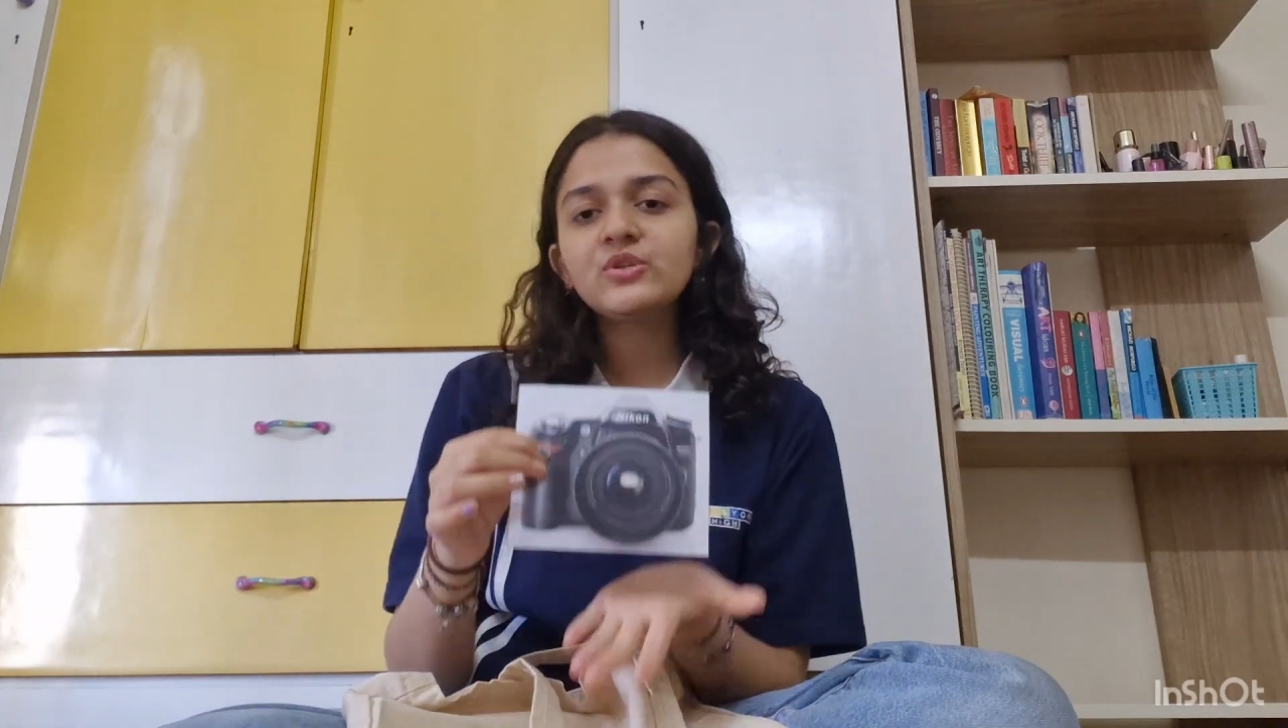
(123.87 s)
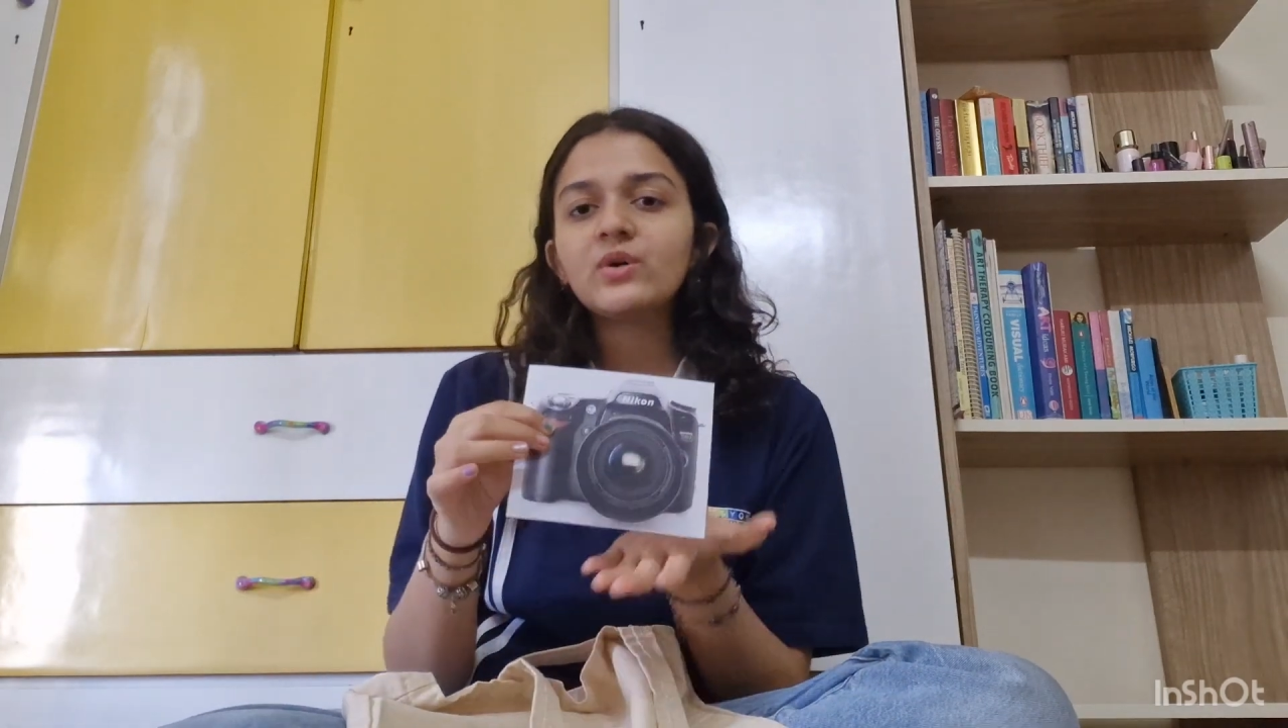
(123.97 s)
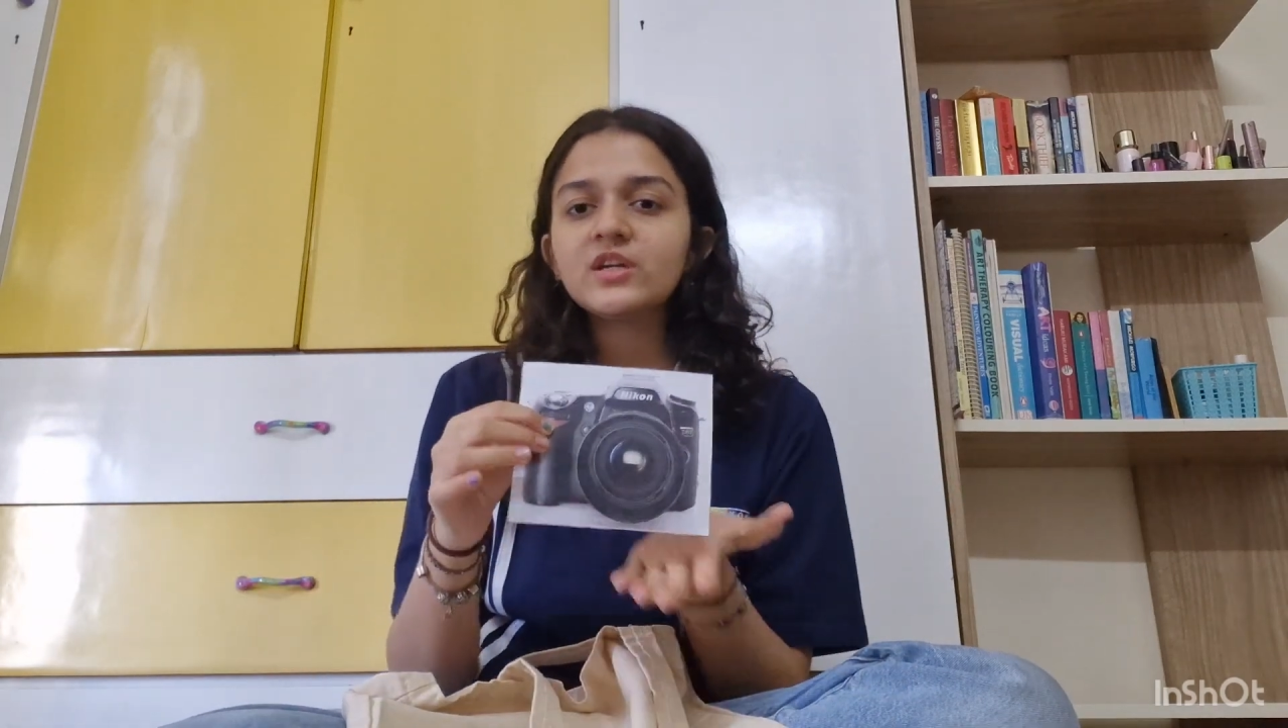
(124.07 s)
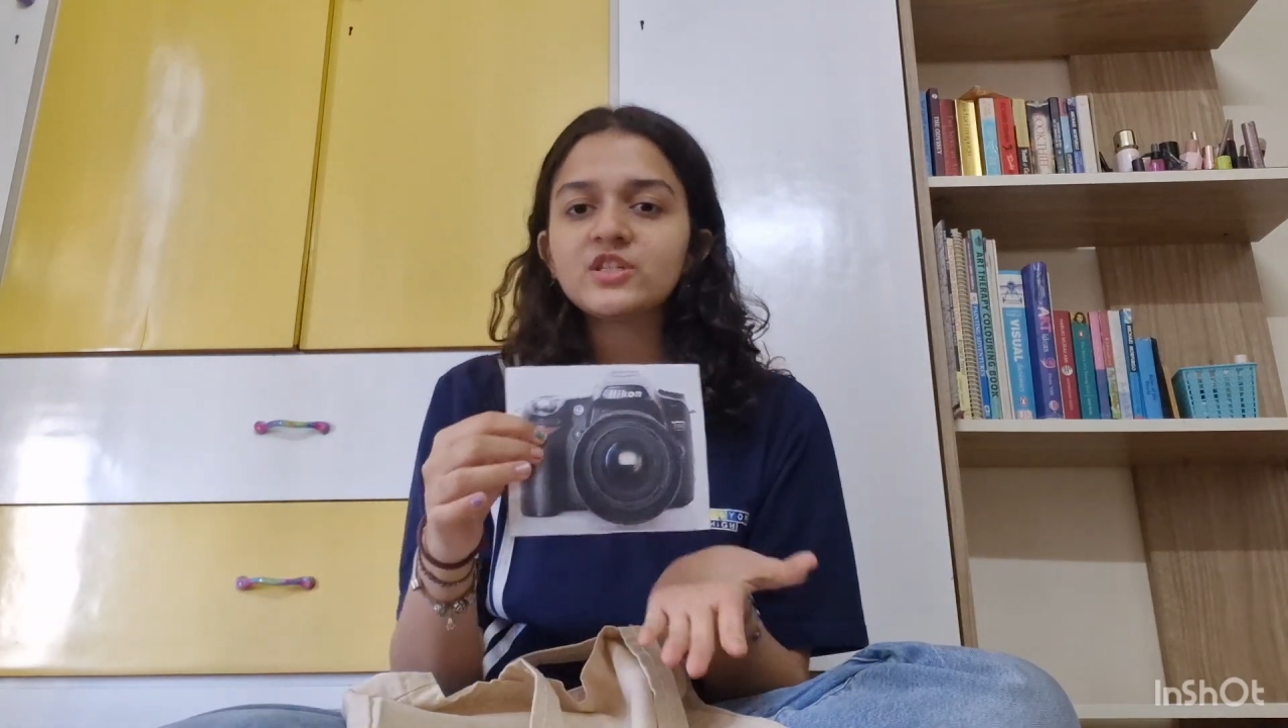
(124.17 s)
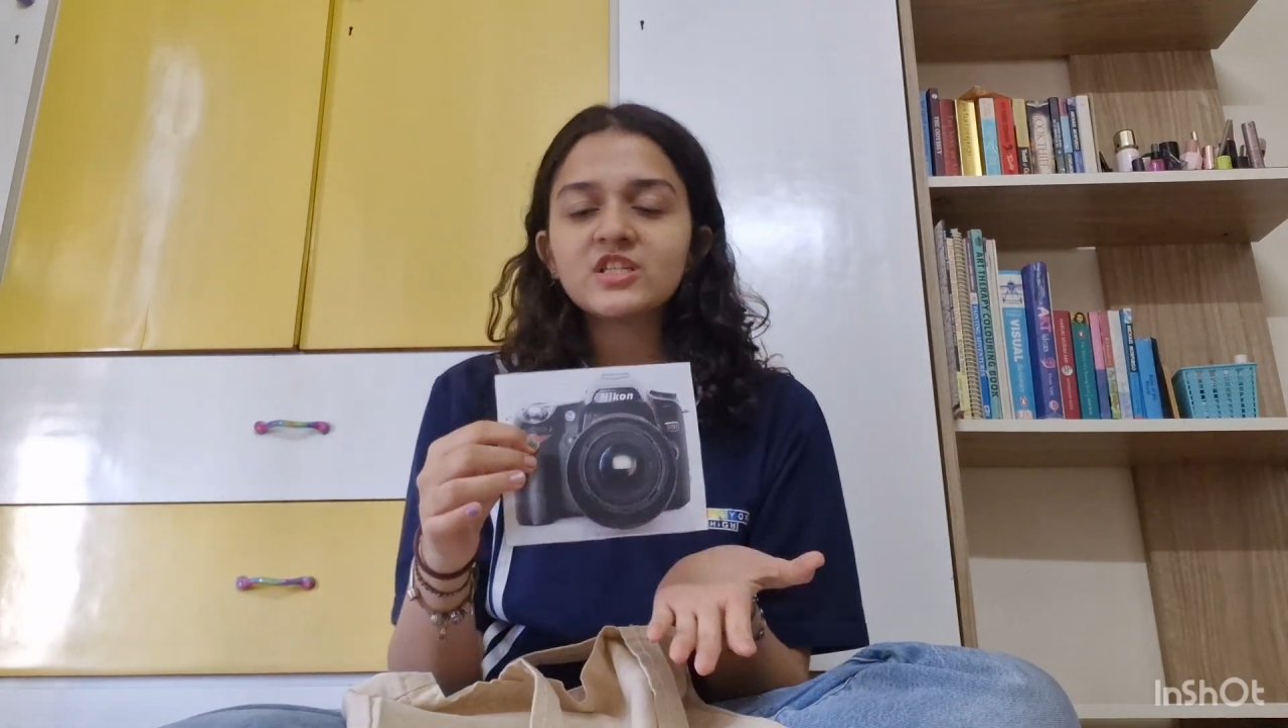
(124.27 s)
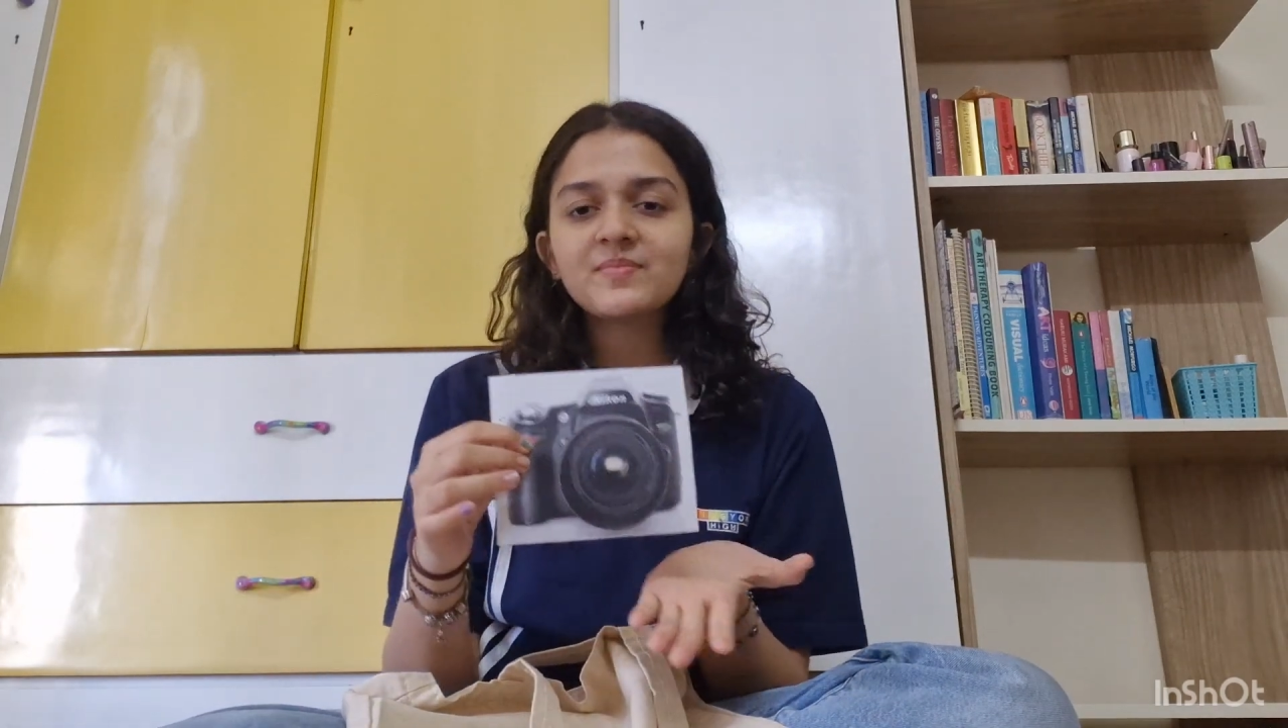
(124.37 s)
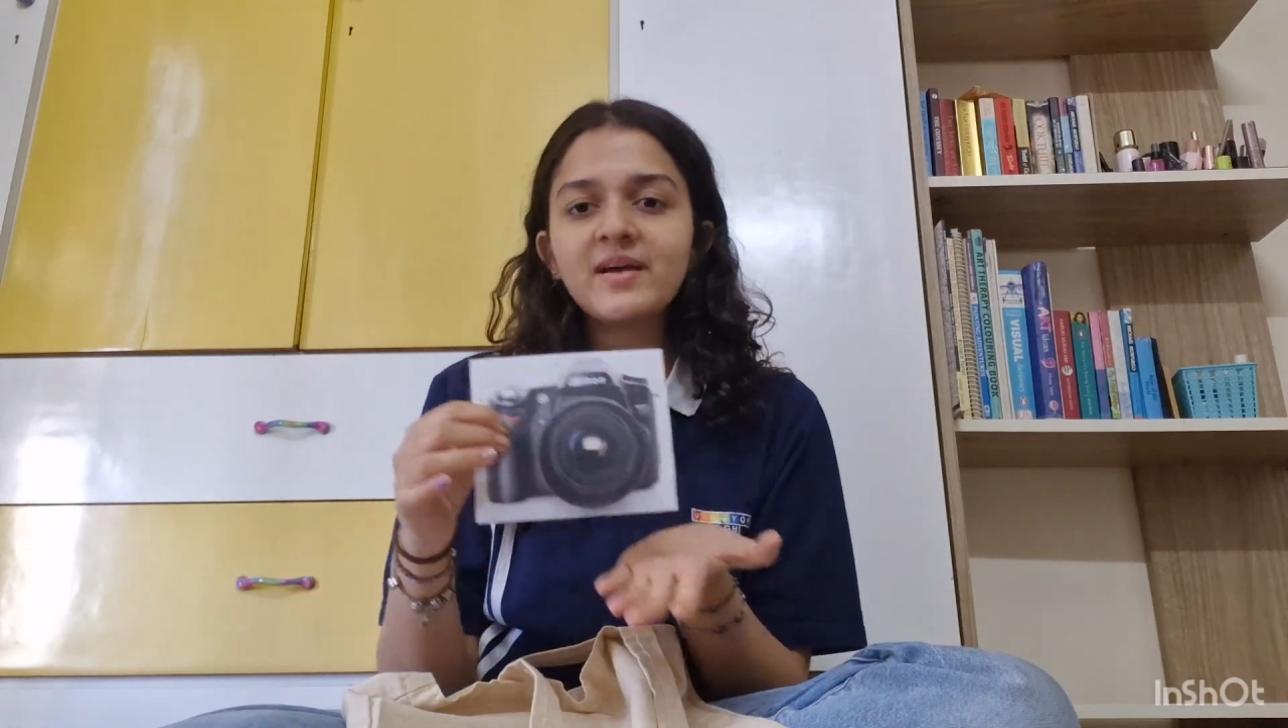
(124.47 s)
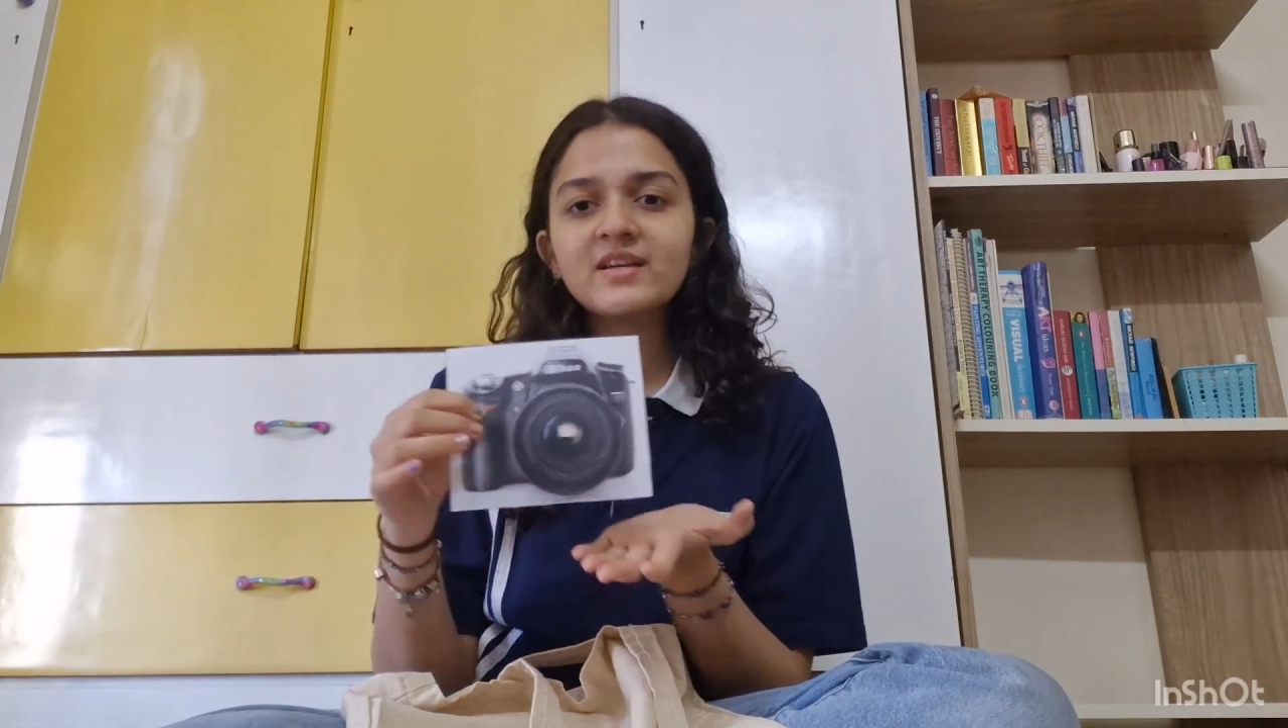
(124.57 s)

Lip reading: to adjust my